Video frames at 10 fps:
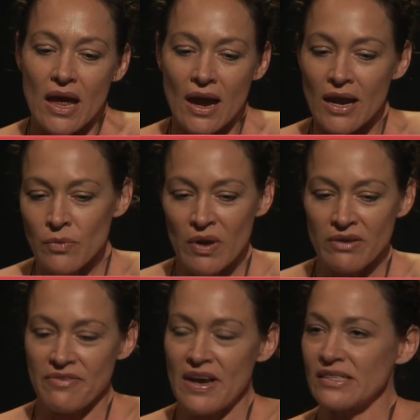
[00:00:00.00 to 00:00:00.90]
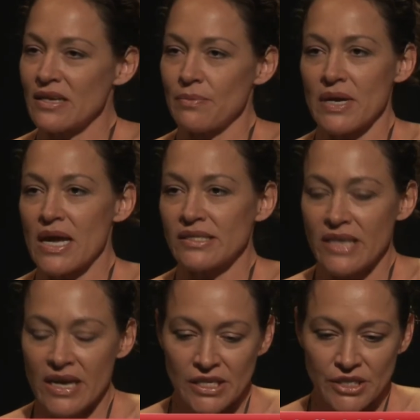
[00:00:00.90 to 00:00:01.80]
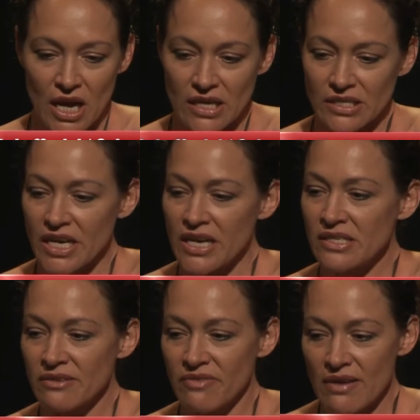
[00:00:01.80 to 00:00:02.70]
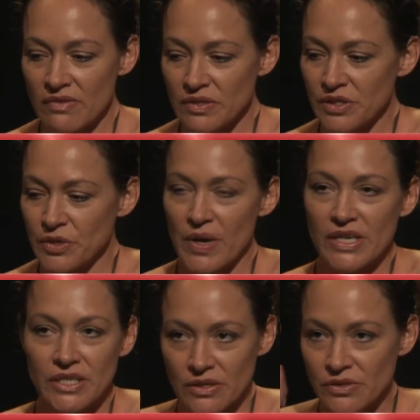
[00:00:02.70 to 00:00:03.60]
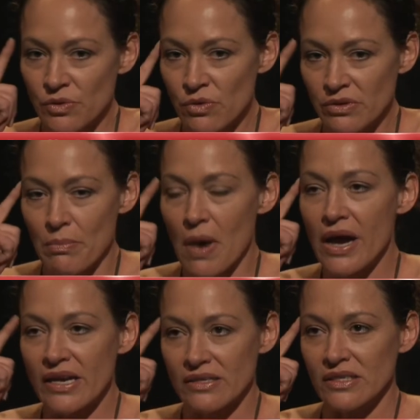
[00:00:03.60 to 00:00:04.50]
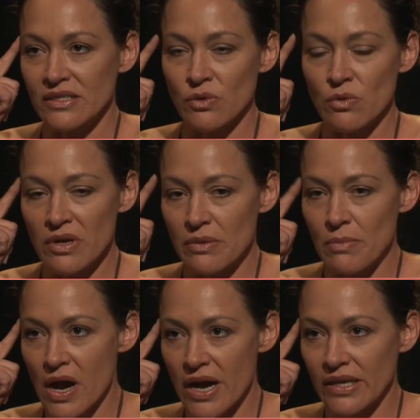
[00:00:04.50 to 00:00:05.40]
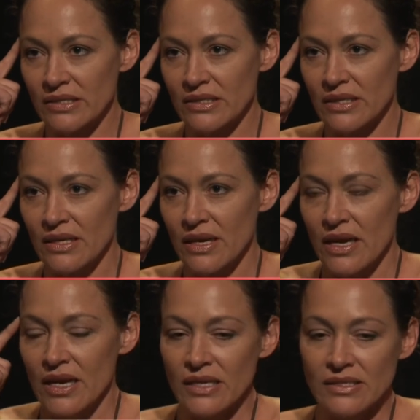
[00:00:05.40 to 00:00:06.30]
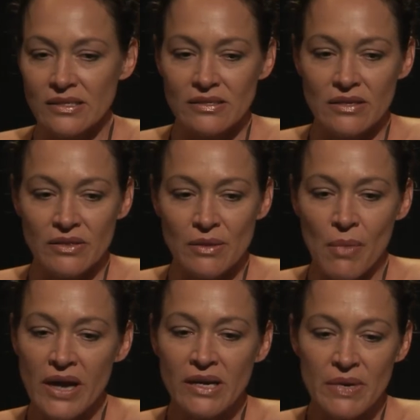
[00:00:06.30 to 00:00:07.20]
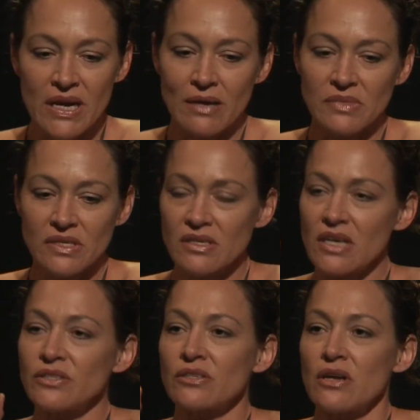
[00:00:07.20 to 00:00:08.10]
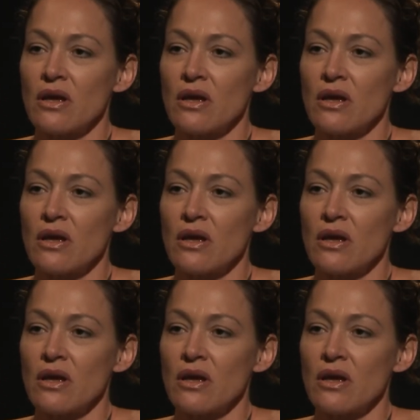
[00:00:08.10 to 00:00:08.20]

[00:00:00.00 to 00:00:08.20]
anyone faced up against any challenge, any survival situation, it's all the mind. It's all in the mind. It's the mind becomes such